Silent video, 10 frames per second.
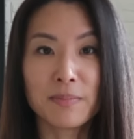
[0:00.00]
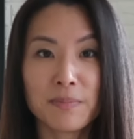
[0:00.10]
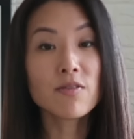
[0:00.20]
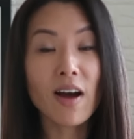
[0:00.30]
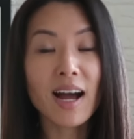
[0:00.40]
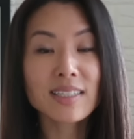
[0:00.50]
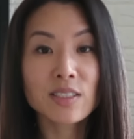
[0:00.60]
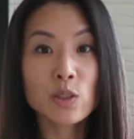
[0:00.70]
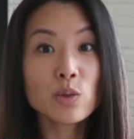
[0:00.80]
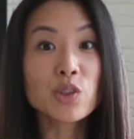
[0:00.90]
In fact,
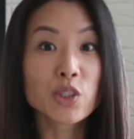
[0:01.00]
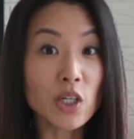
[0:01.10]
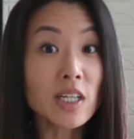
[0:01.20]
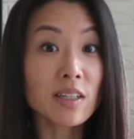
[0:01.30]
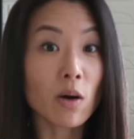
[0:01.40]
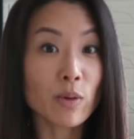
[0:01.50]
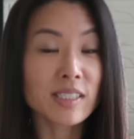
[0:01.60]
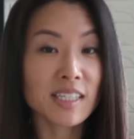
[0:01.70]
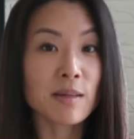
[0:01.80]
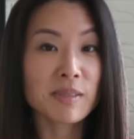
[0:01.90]
you should
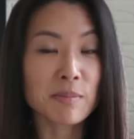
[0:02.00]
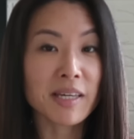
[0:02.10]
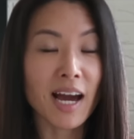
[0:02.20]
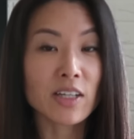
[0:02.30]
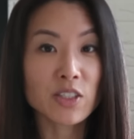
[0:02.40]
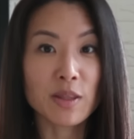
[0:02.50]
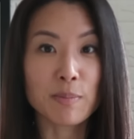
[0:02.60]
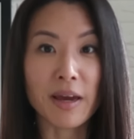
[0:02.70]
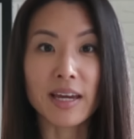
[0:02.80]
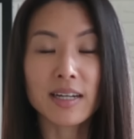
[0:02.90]
always keep some cash in the
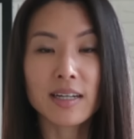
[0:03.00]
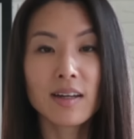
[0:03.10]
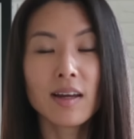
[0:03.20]
bank.